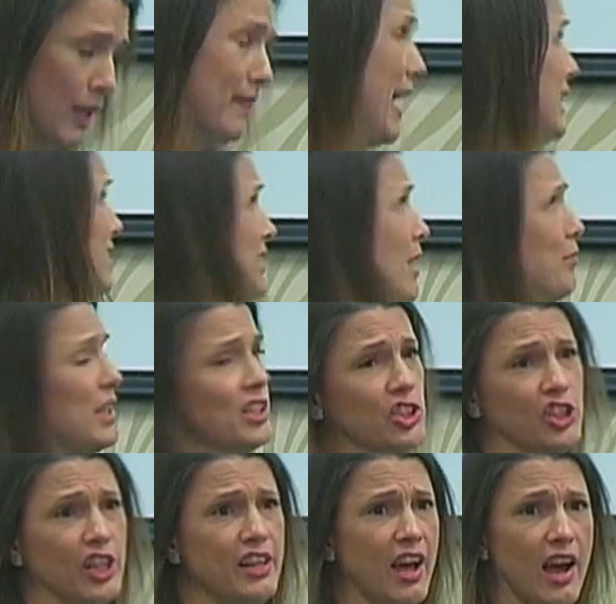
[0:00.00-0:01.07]
That's something
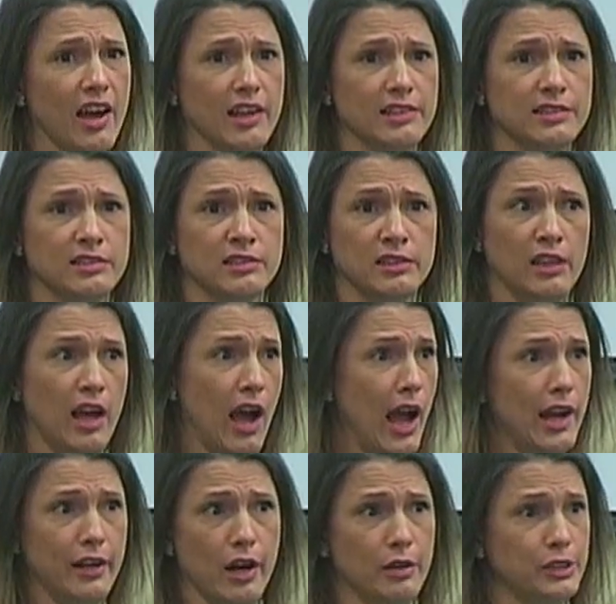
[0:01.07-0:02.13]
she does.
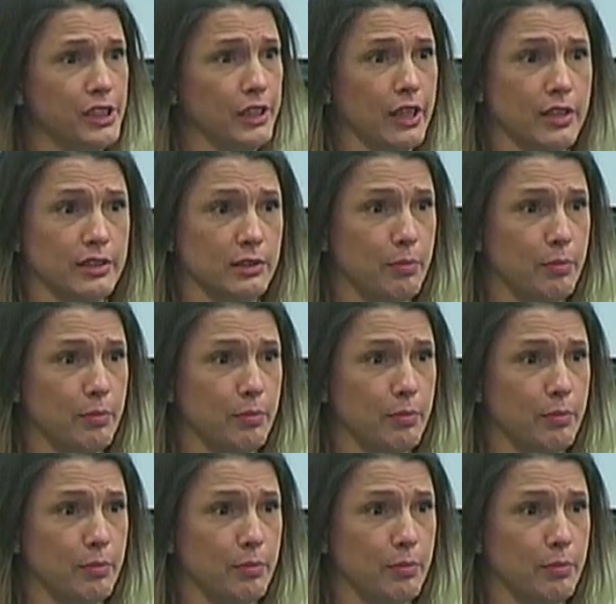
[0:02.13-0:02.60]
I know she goes